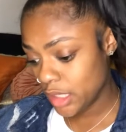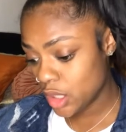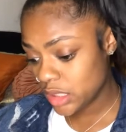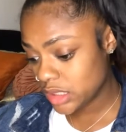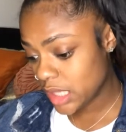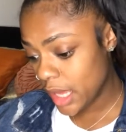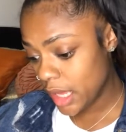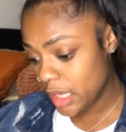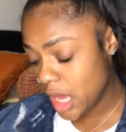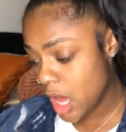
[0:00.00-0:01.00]
gonna
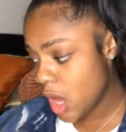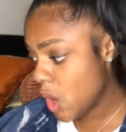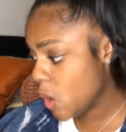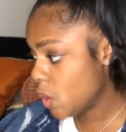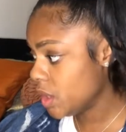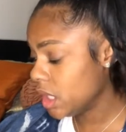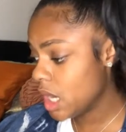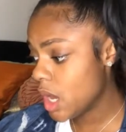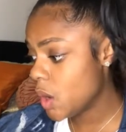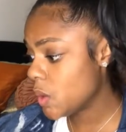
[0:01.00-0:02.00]
say, oh, you
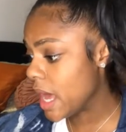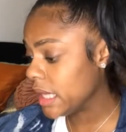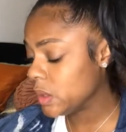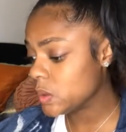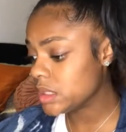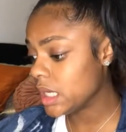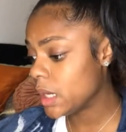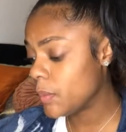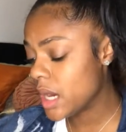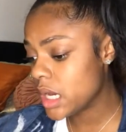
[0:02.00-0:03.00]
know, I use
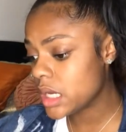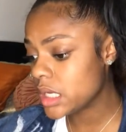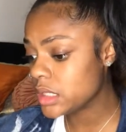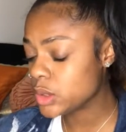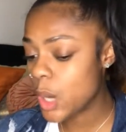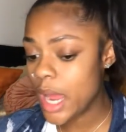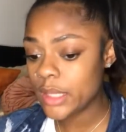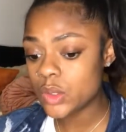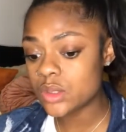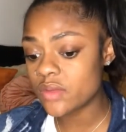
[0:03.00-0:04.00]
tampons or I
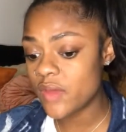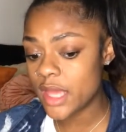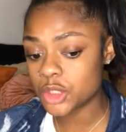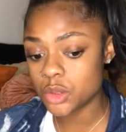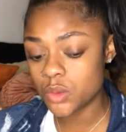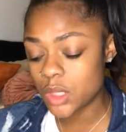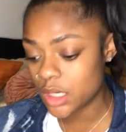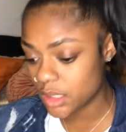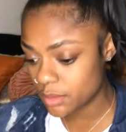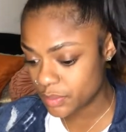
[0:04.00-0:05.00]
use a vaginal
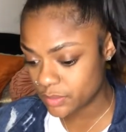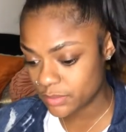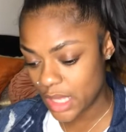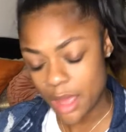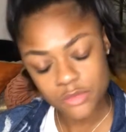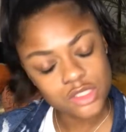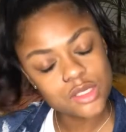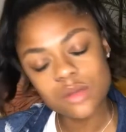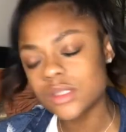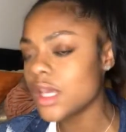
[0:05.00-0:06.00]
cup. I'm just
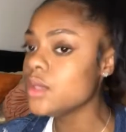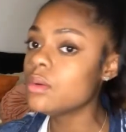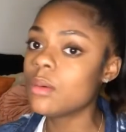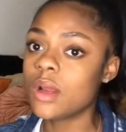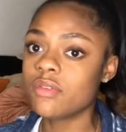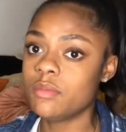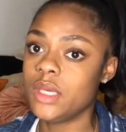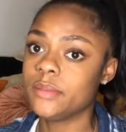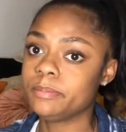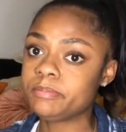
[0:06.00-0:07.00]
gonna tell you what worked for me.